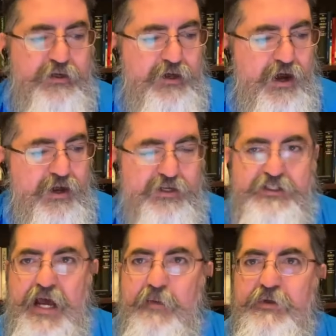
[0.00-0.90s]
God
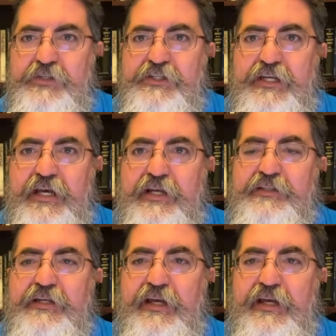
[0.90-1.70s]
establishes kings and